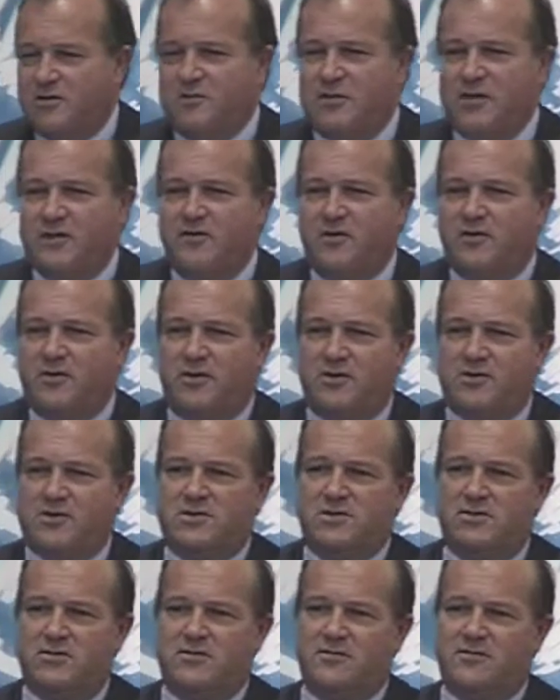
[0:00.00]
bit the
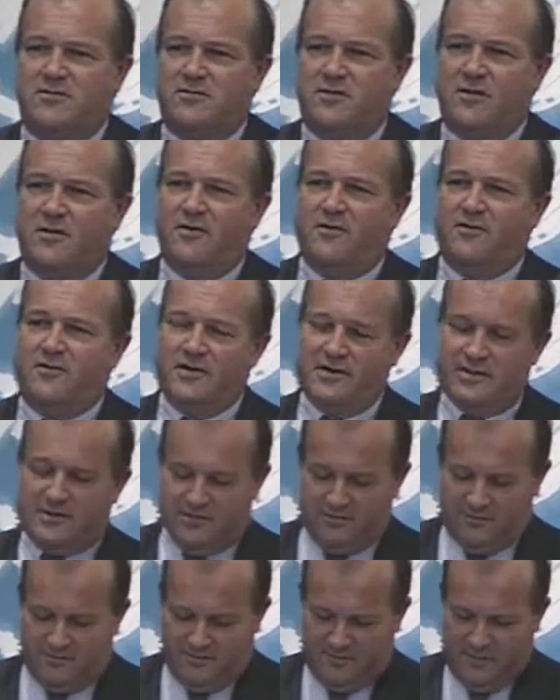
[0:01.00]
culture of
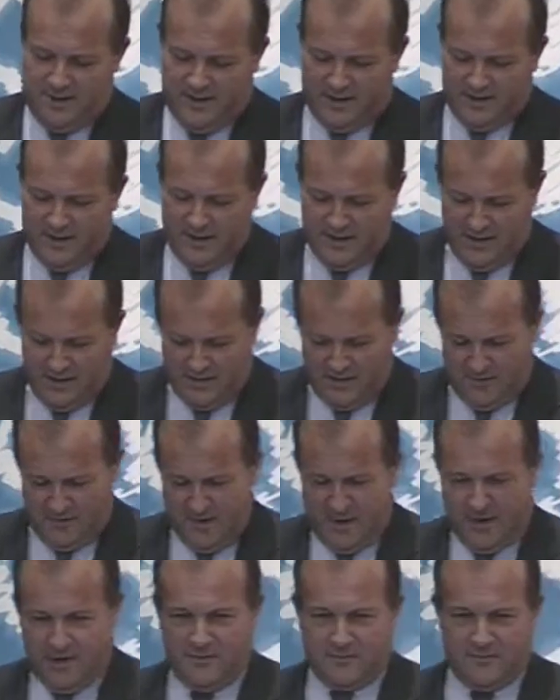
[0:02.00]
internal bank
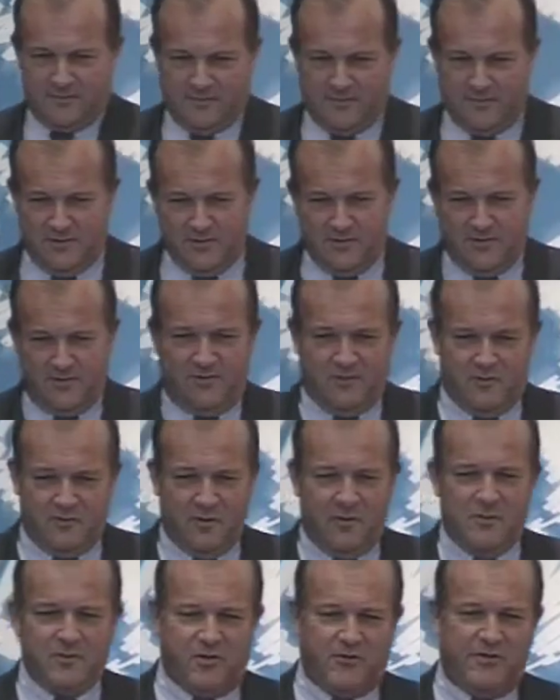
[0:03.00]
about, you know, we
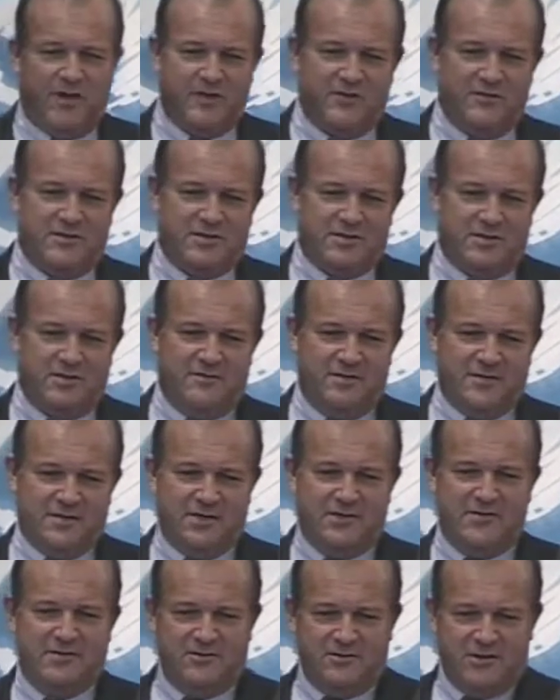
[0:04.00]
provide the service
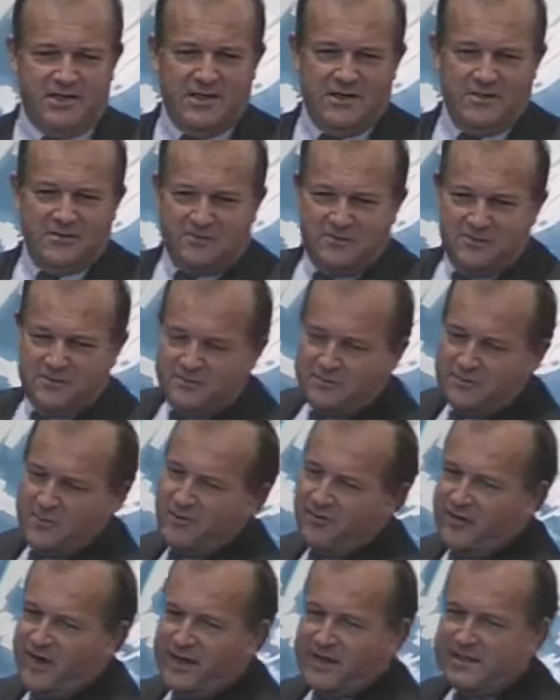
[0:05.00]
internally to
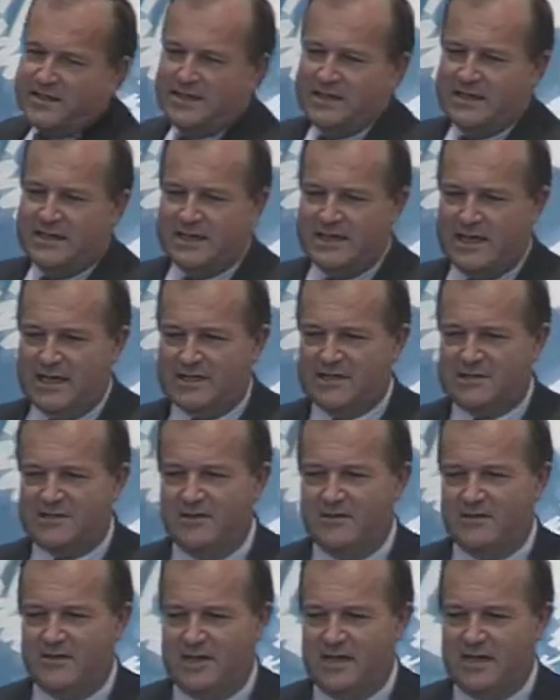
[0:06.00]
providing
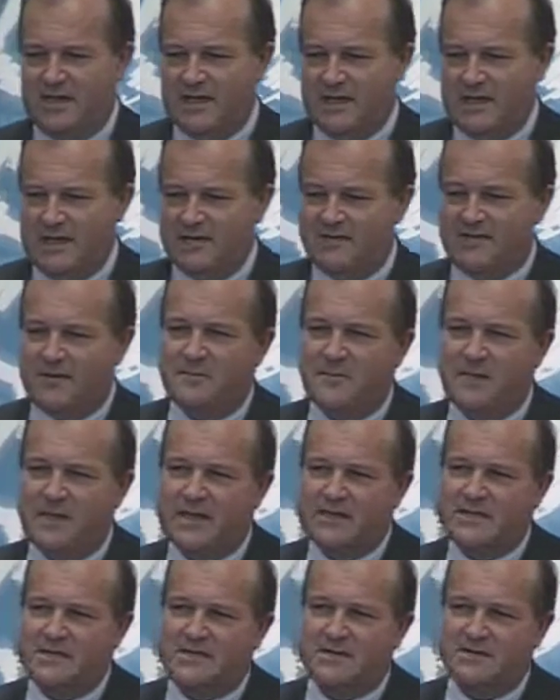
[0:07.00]
externally. That
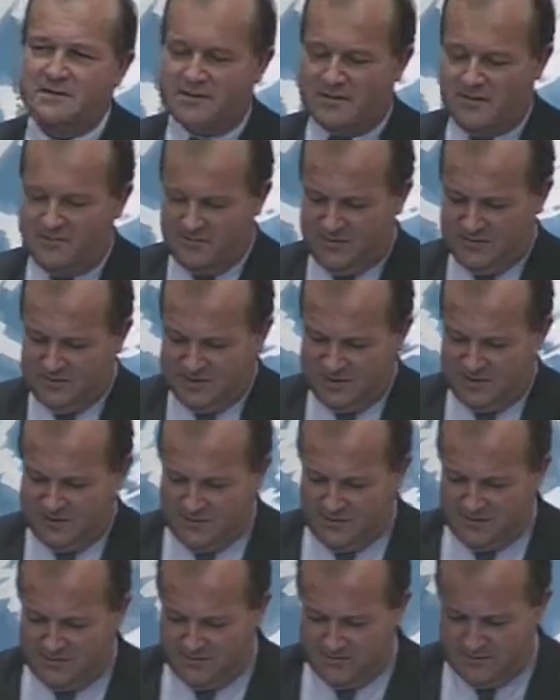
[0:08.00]
makes some sort
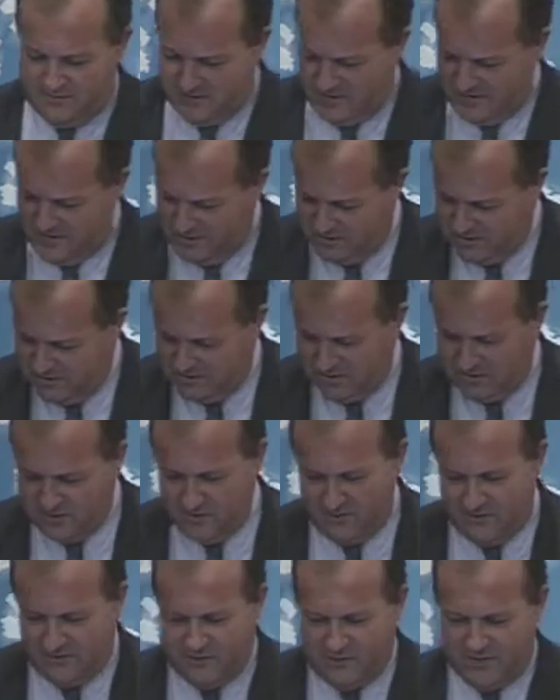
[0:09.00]

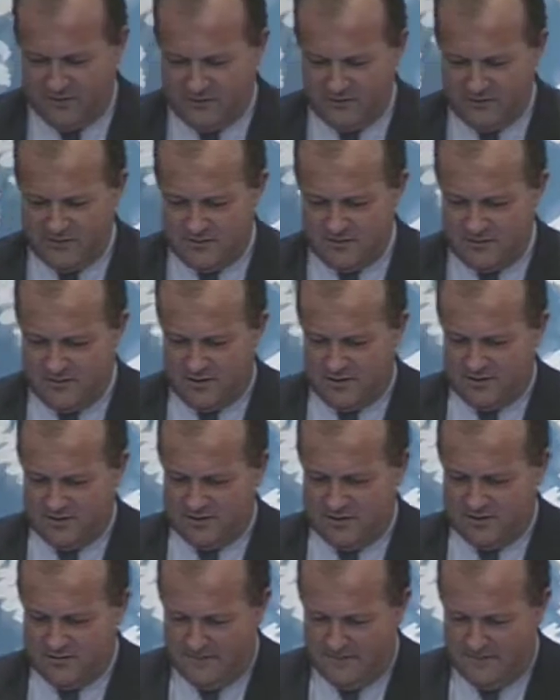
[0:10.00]
of a different culture.